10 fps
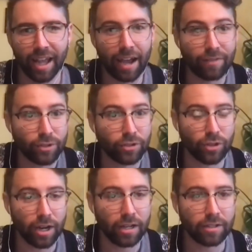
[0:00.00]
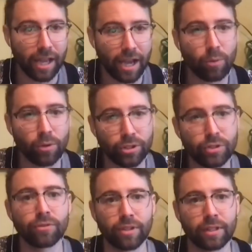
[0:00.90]
after trials, how were
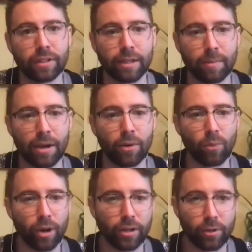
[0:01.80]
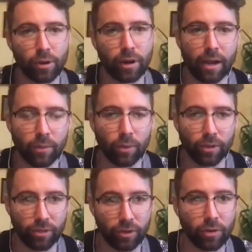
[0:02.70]
you feeling about where you were at
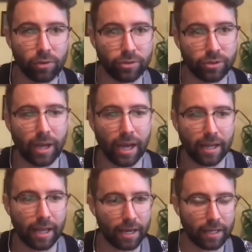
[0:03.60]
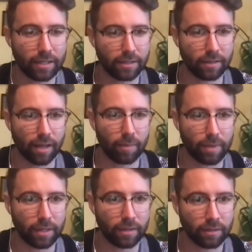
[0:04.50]
with the goals you had heading into that
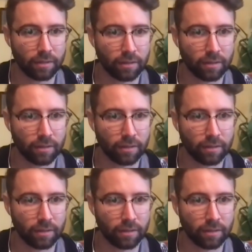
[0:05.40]
meet?